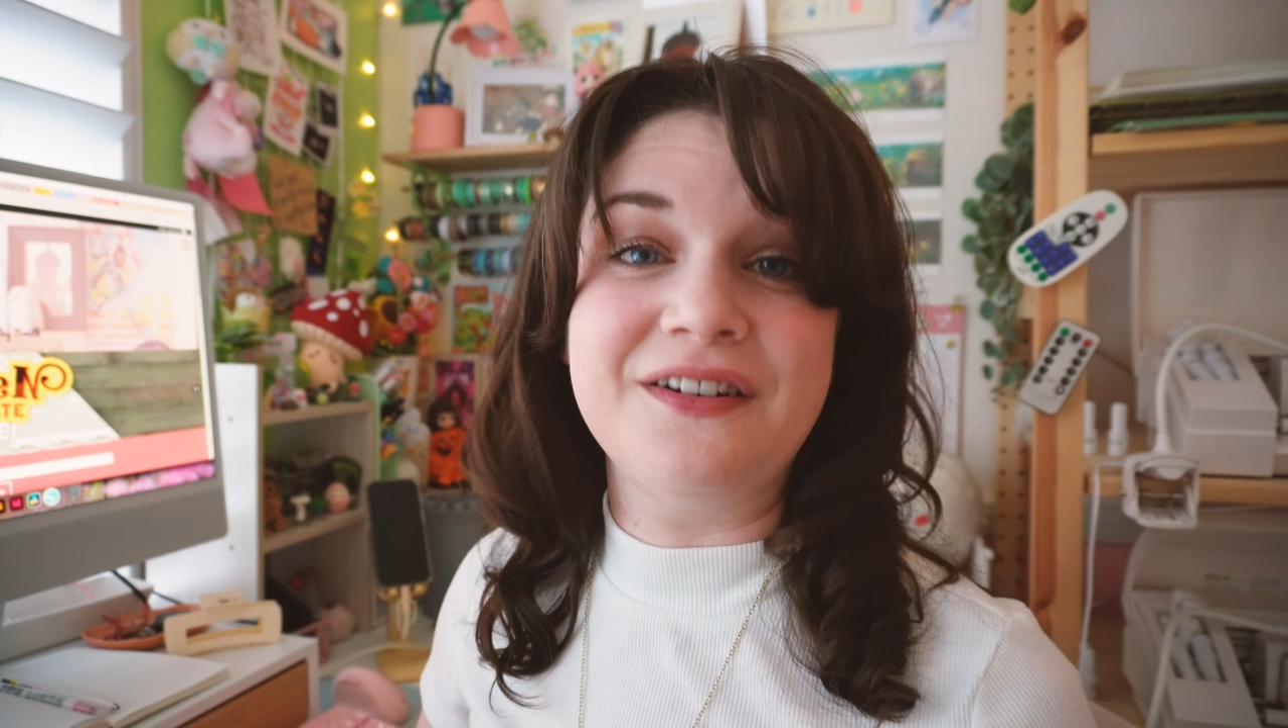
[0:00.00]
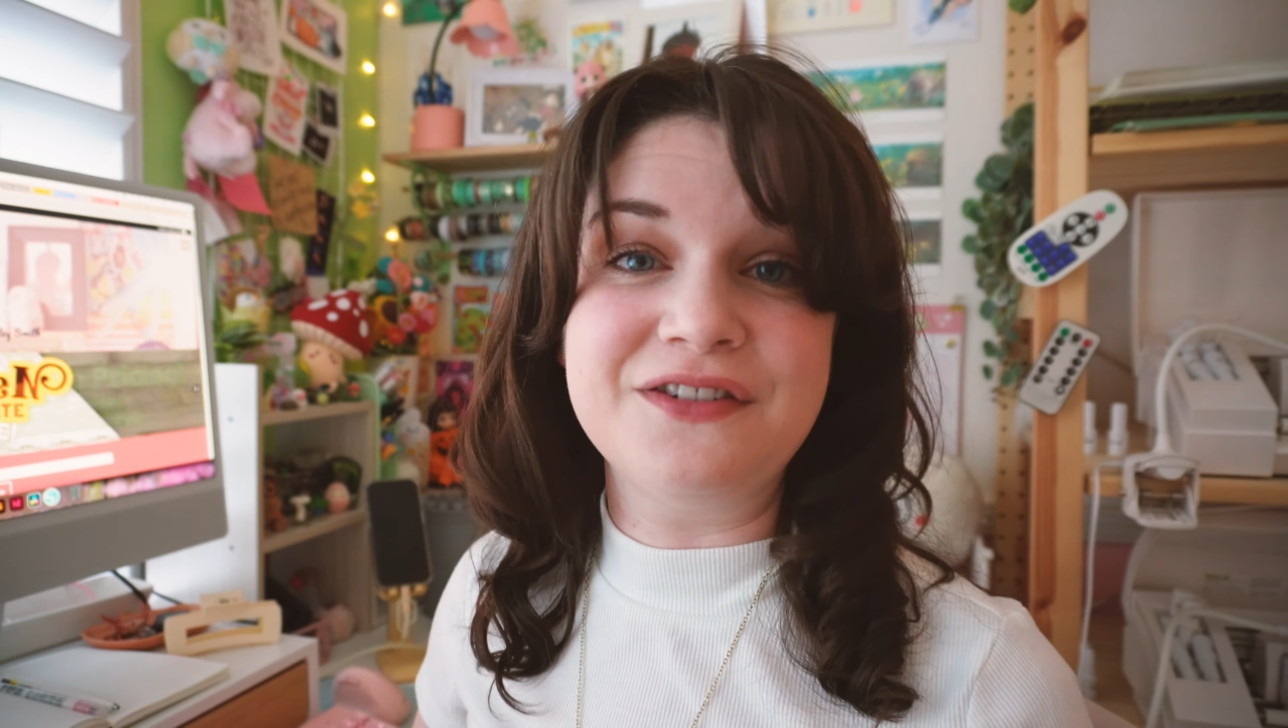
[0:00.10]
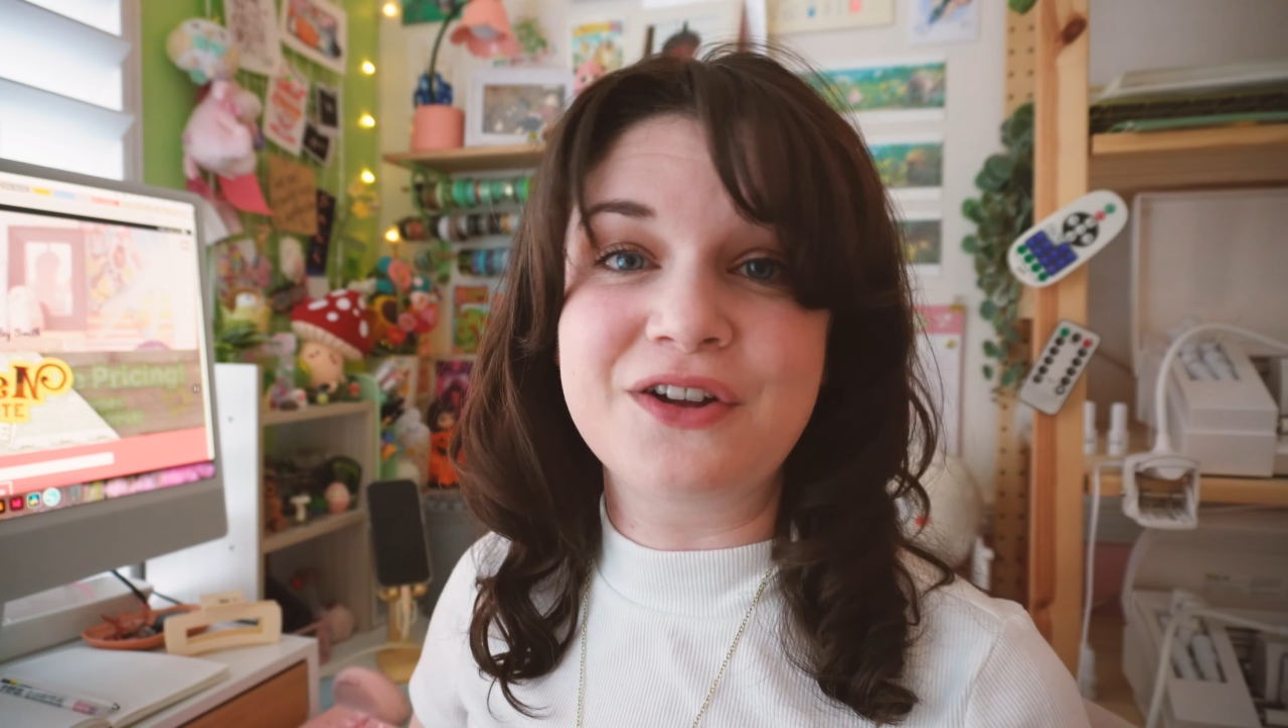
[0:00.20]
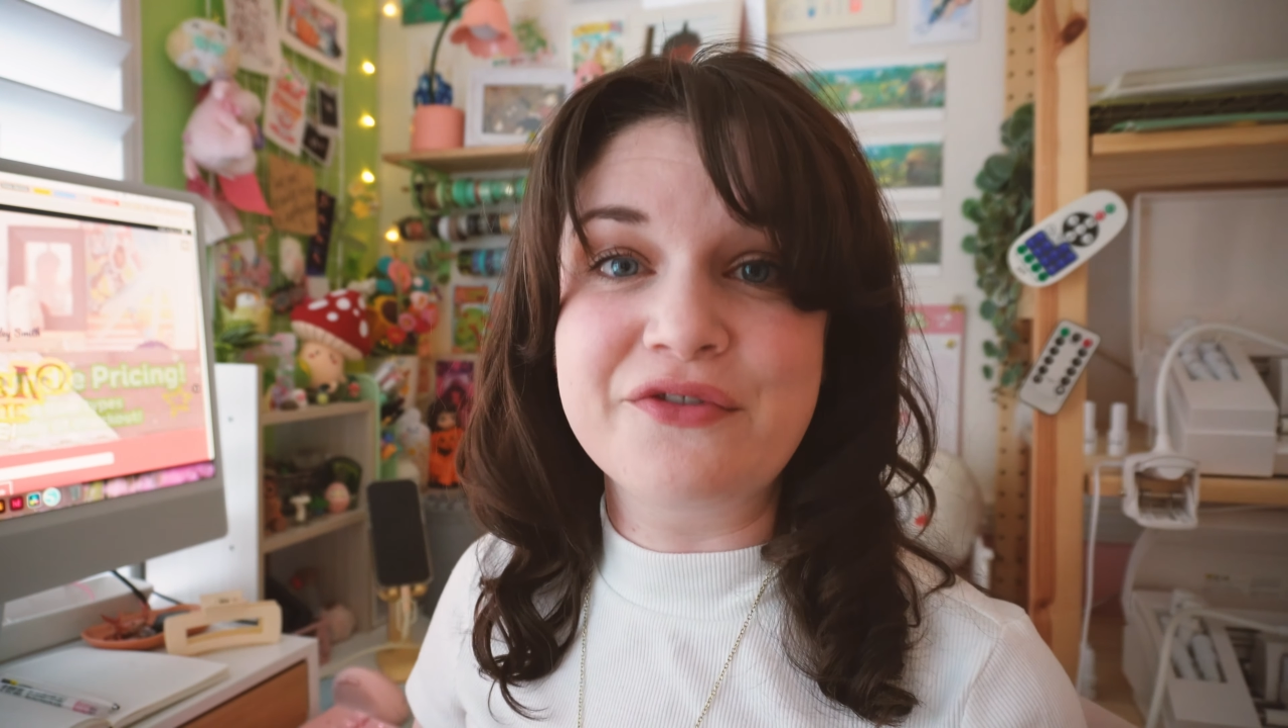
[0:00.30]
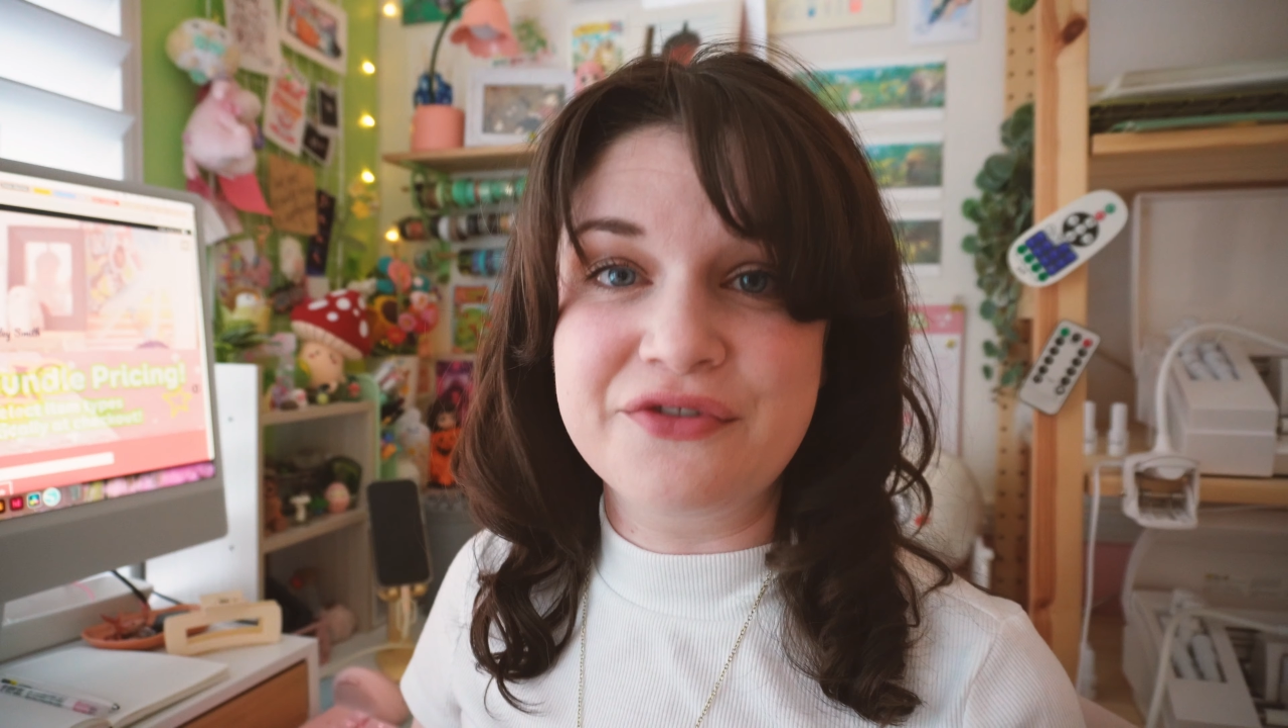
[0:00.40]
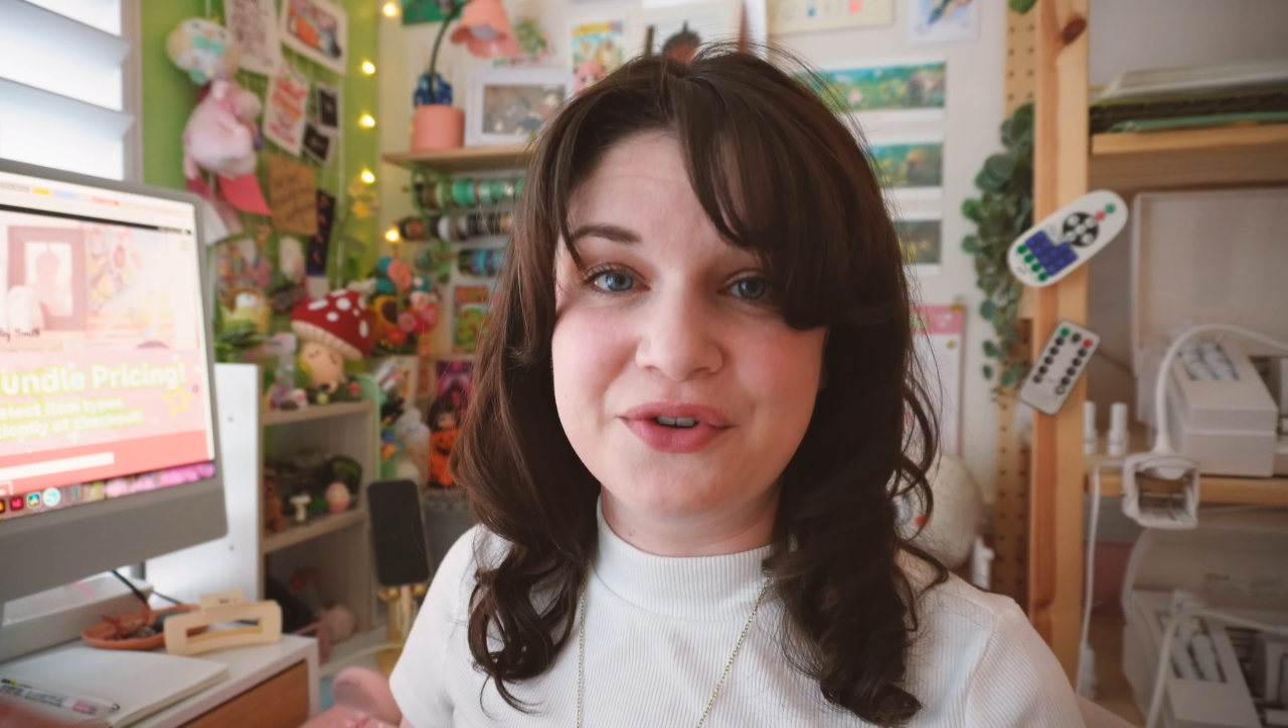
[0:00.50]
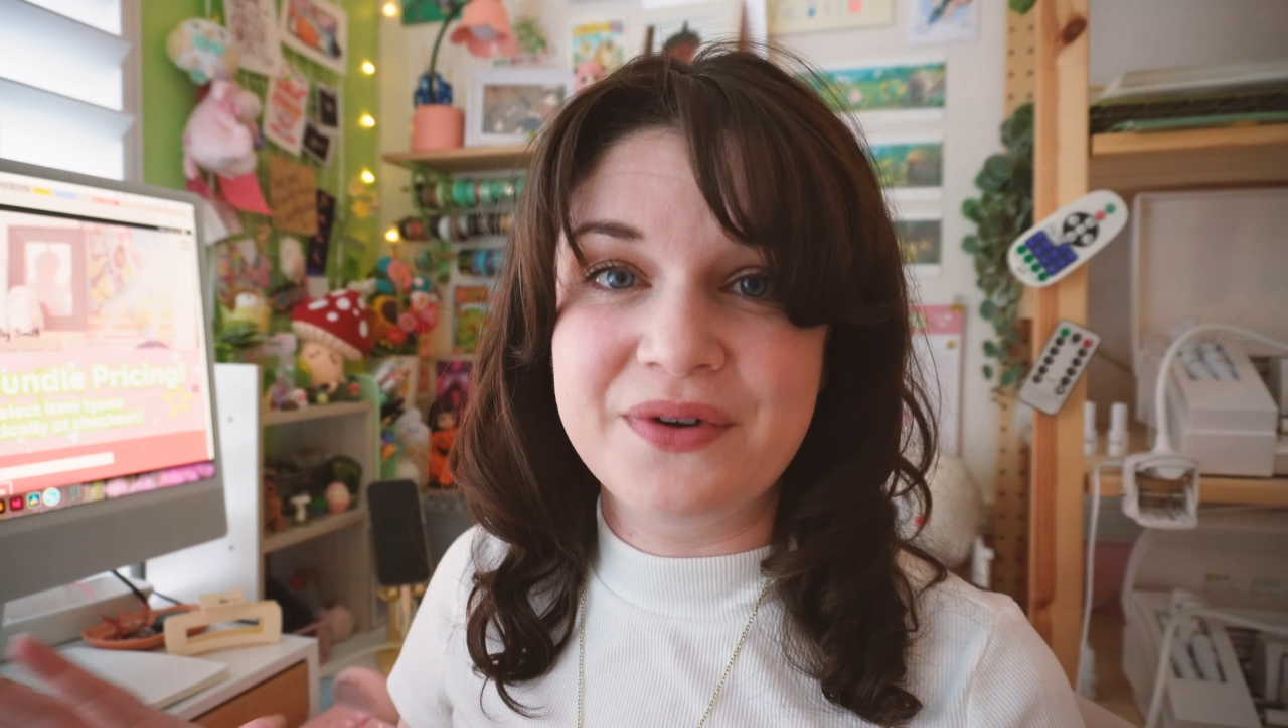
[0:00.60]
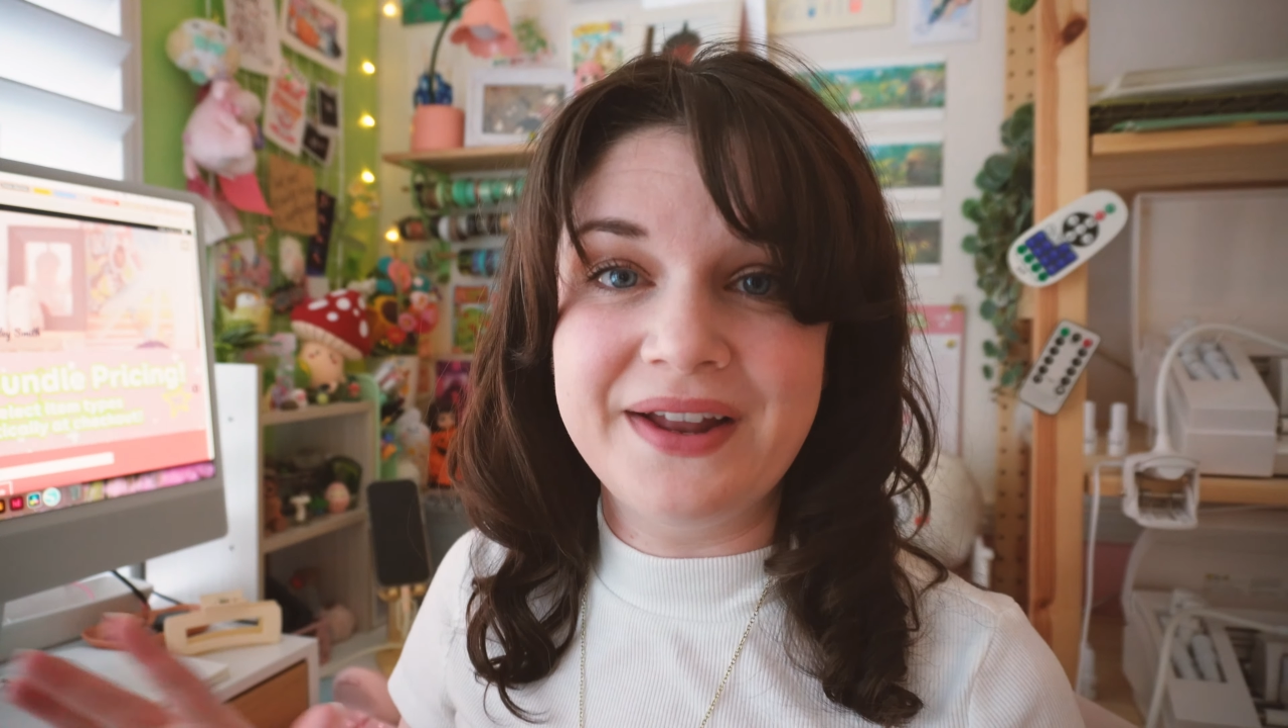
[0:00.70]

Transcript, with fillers: have to go through